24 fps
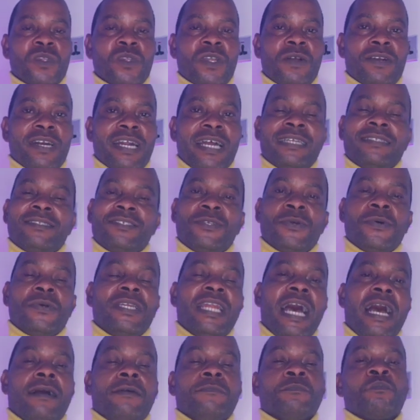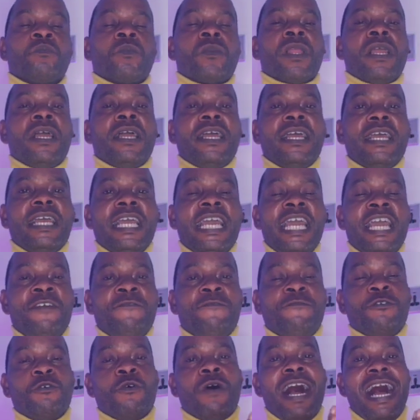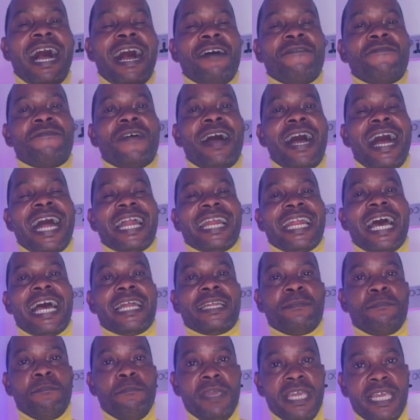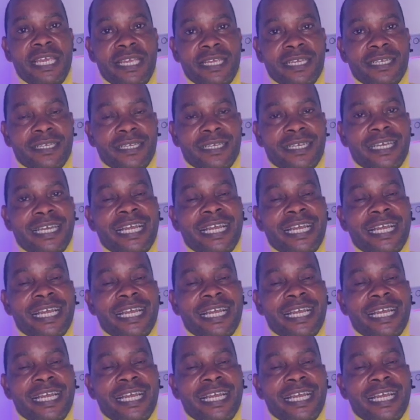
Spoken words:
All right. So now, if you have an admin